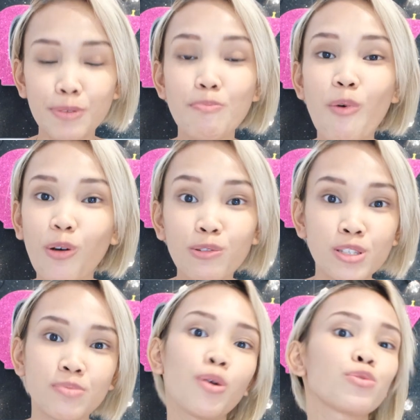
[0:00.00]
the
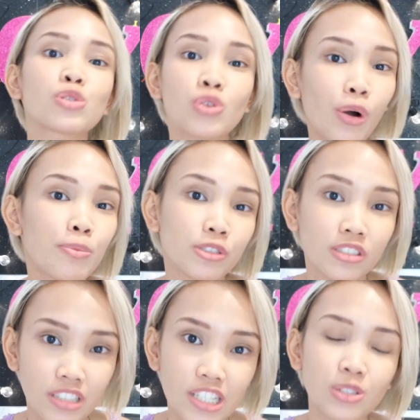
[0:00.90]
most common
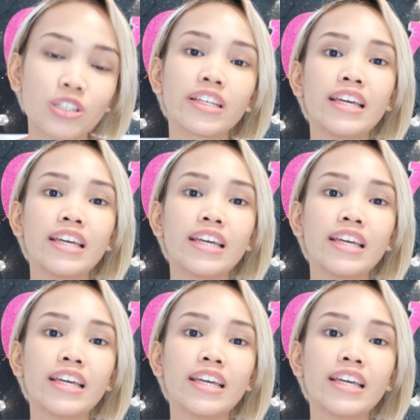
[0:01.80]
reason